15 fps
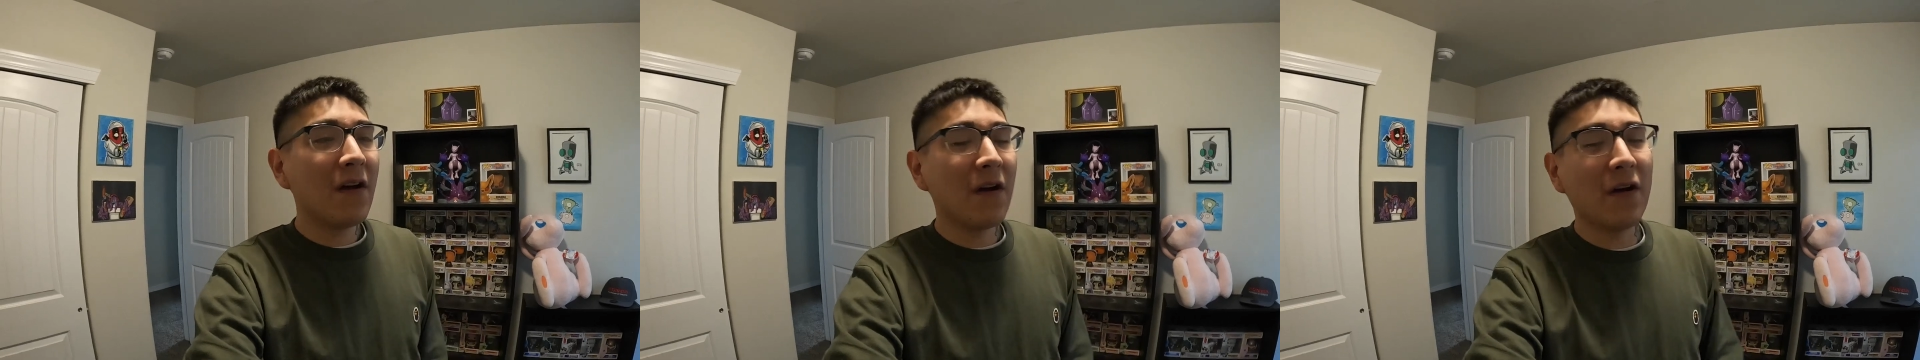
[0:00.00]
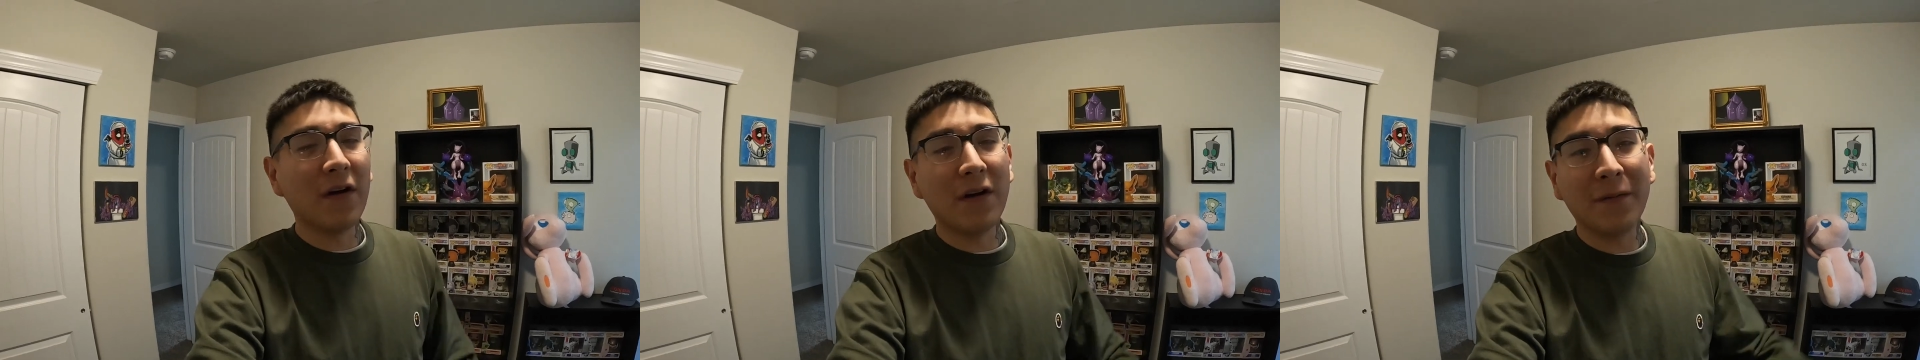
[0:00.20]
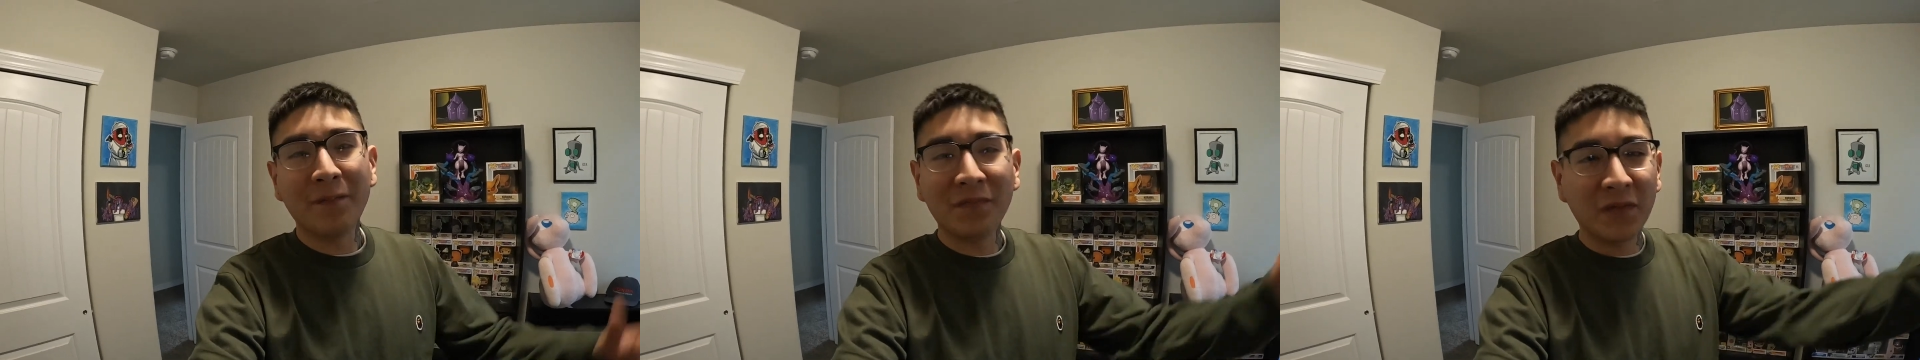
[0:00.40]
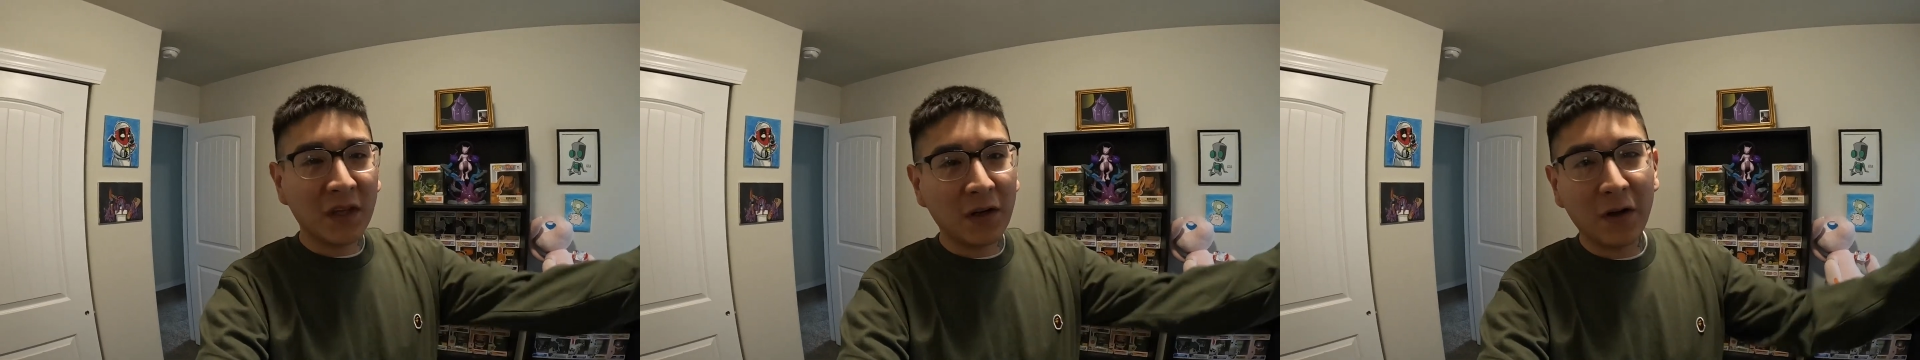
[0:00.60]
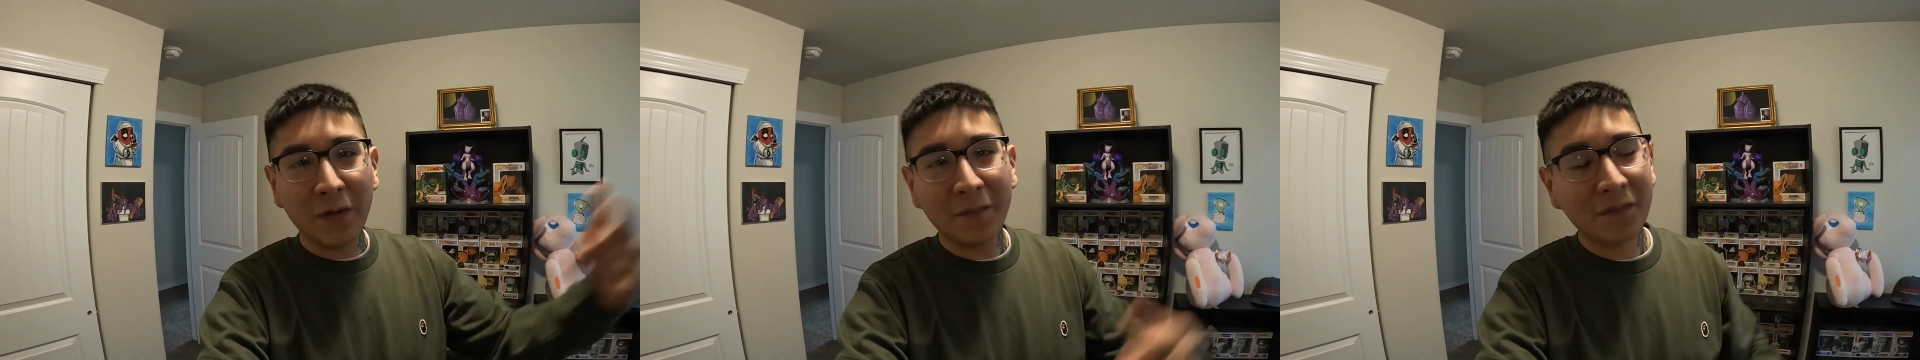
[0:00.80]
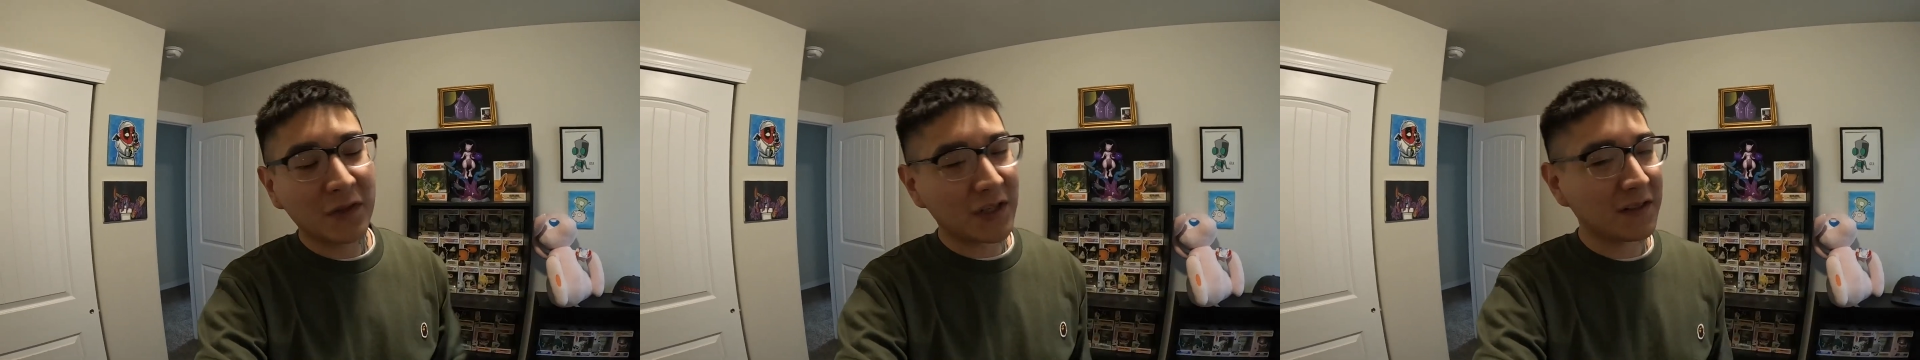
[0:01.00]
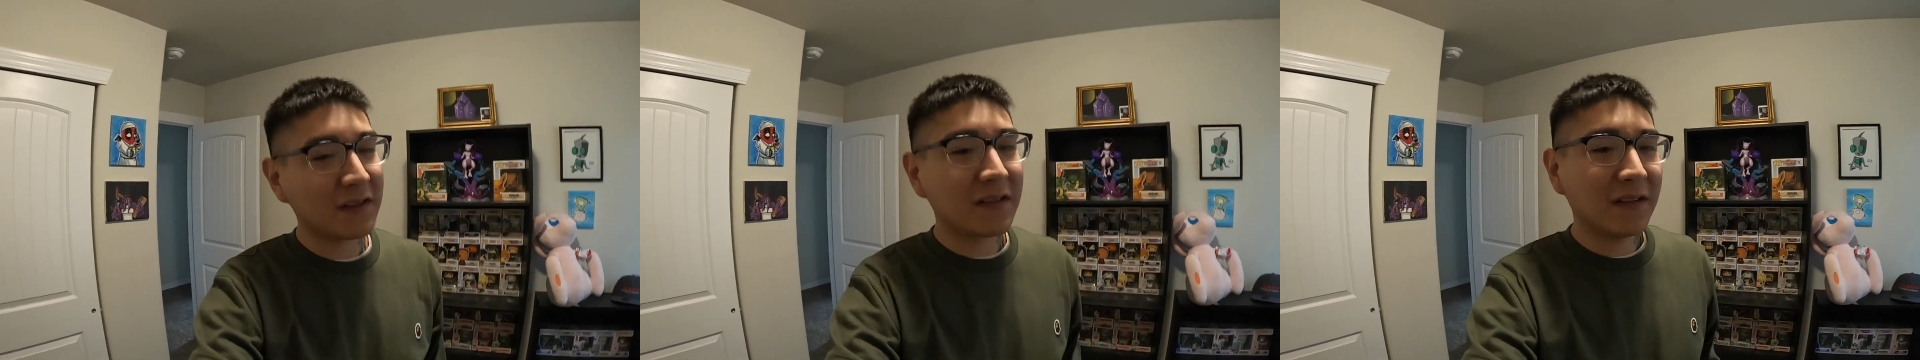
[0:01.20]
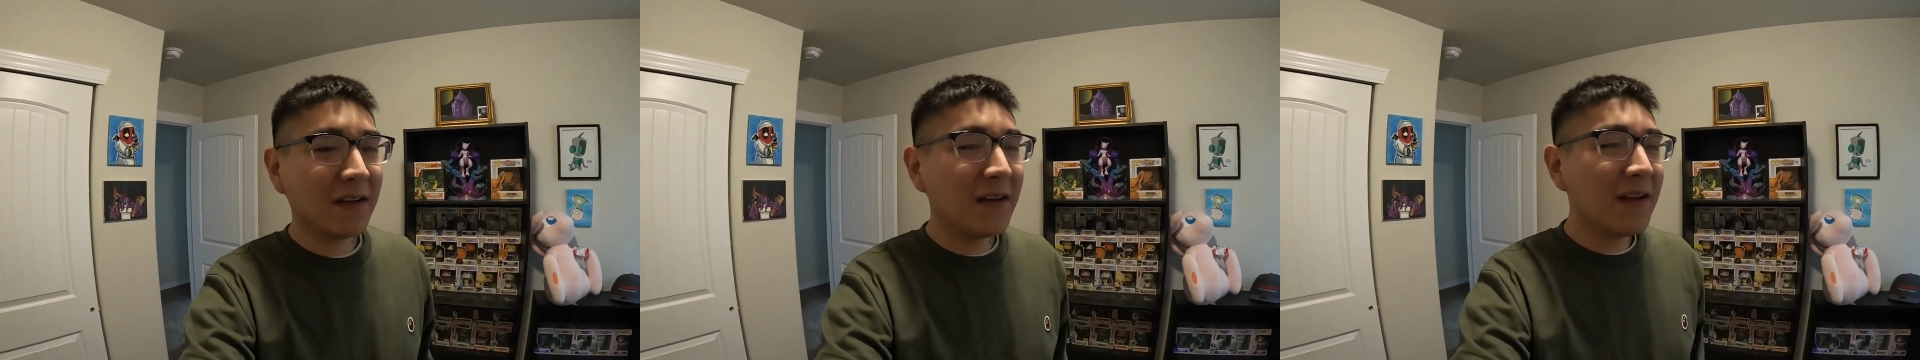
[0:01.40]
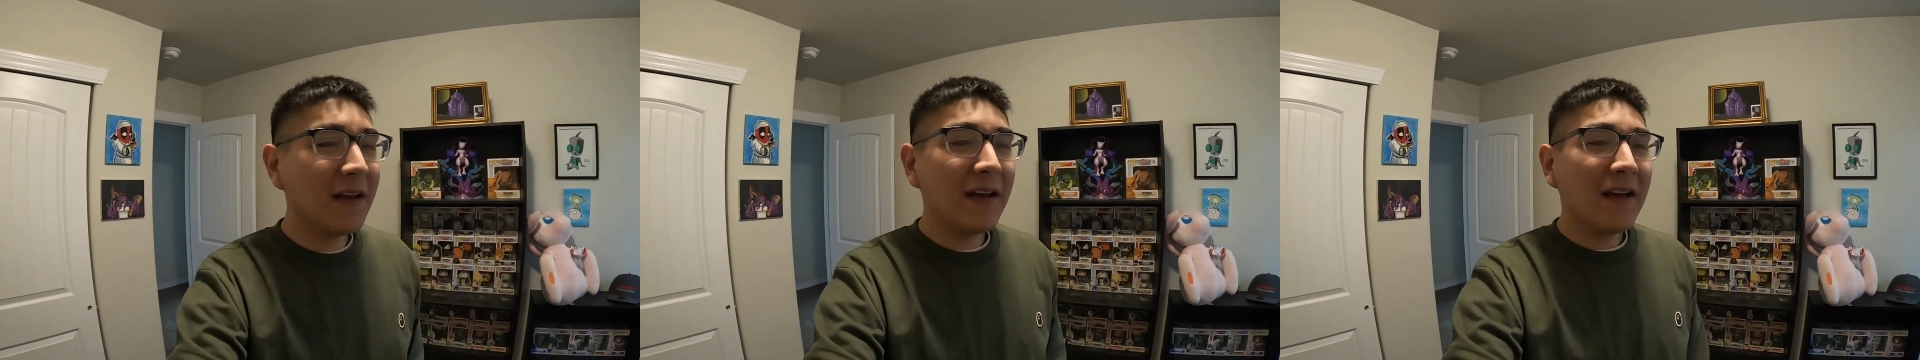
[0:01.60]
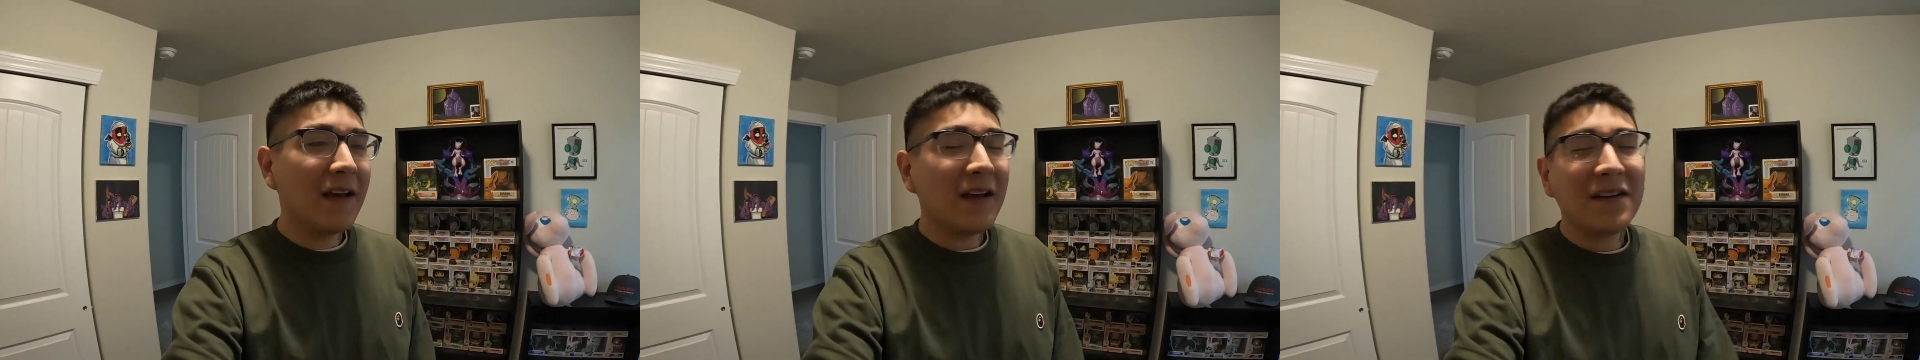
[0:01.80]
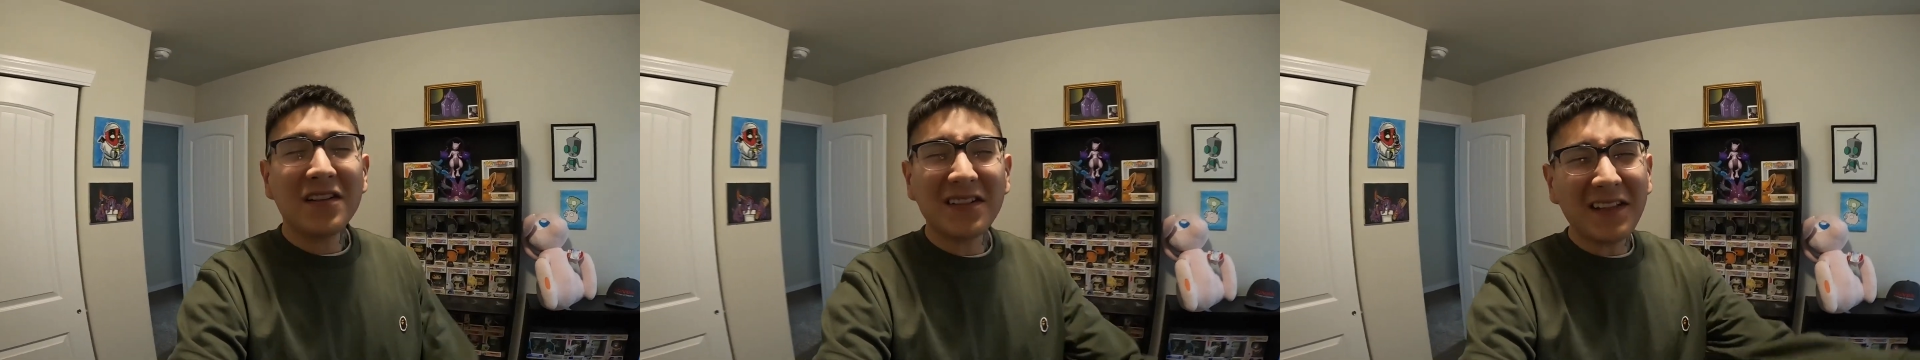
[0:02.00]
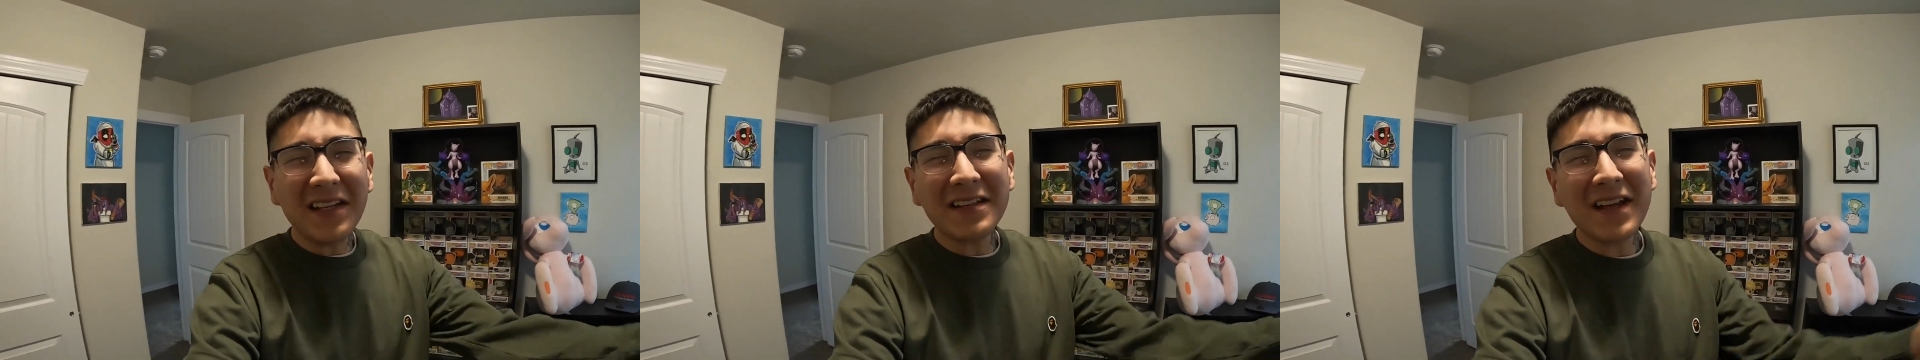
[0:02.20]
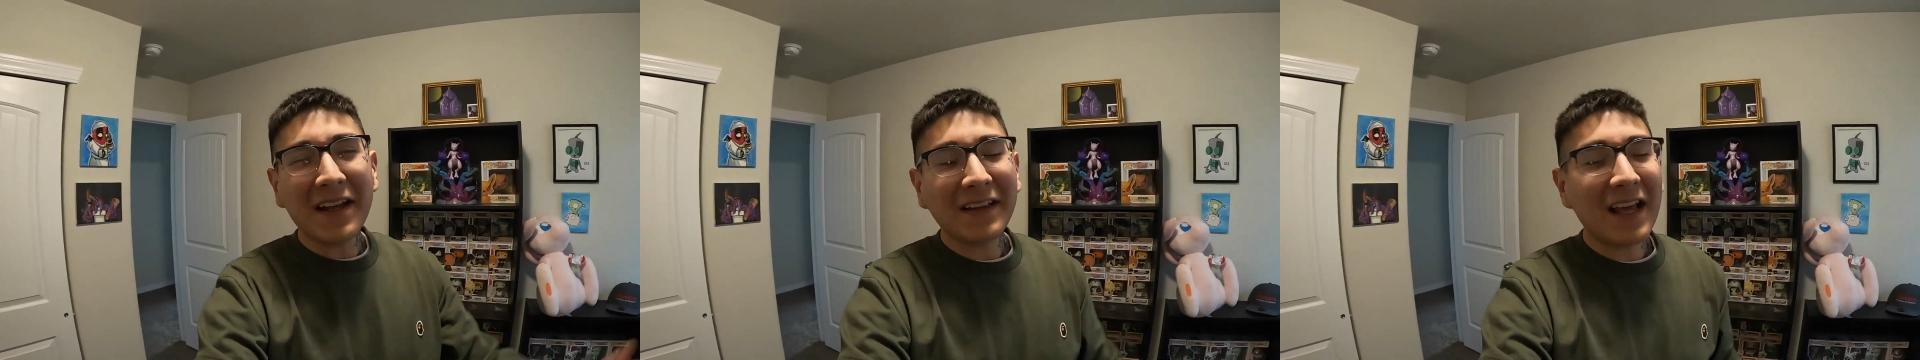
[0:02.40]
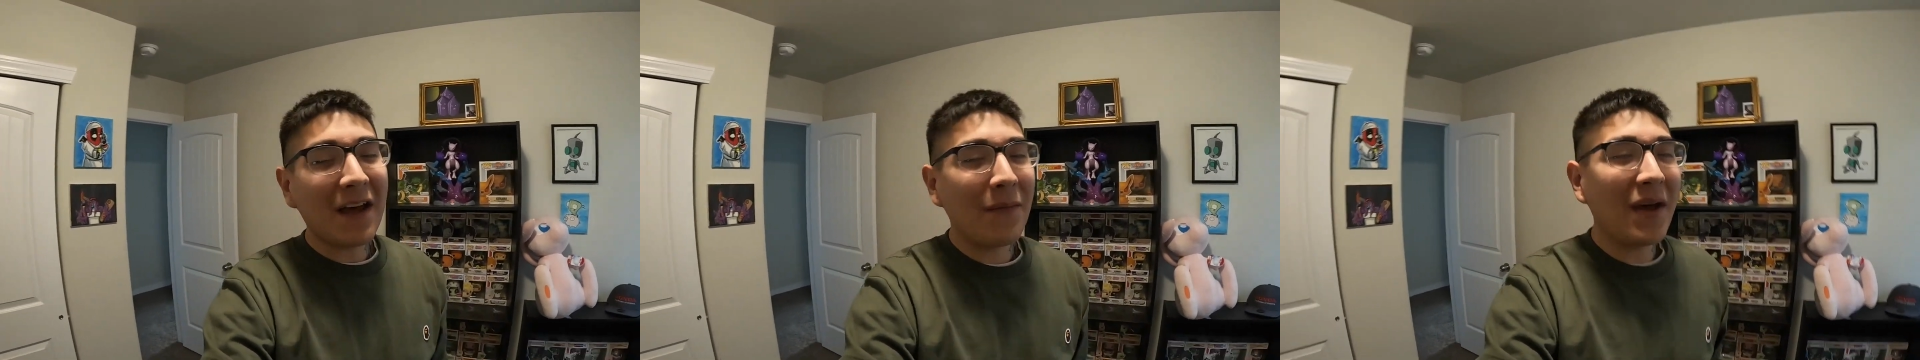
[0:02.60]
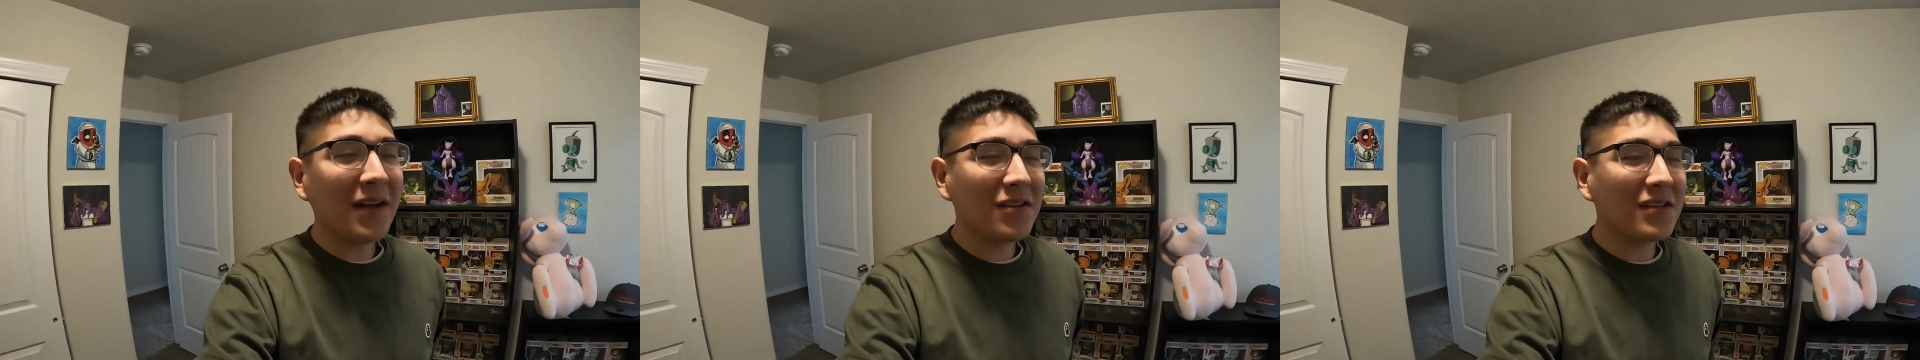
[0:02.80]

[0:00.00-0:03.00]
or, you know, just things like that, man.